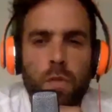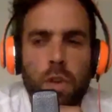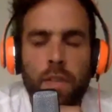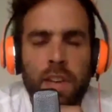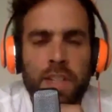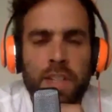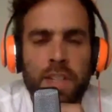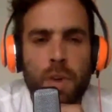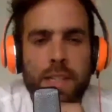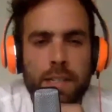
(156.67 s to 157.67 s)

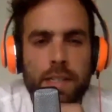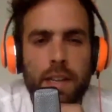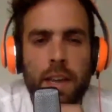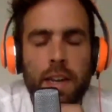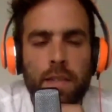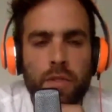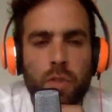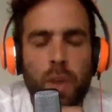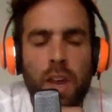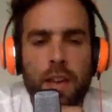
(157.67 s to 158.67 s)
actually managed to see any
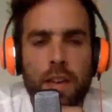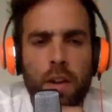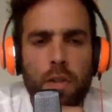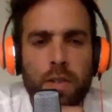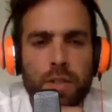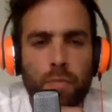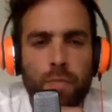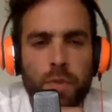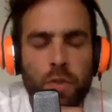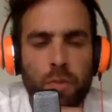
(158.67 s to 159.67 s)
of Japan yet, or has it
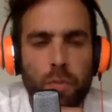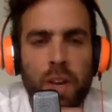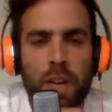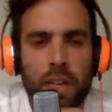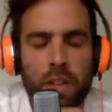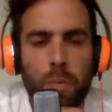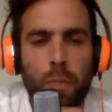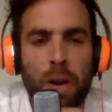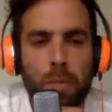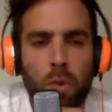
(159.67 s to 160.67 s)
sort of been in the
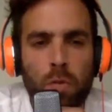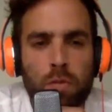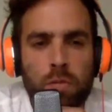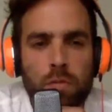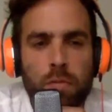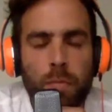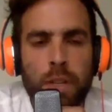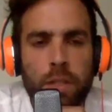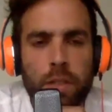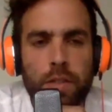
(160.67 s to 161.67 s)
bubble
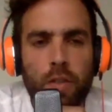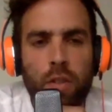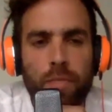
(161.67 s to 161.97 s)
most of the time?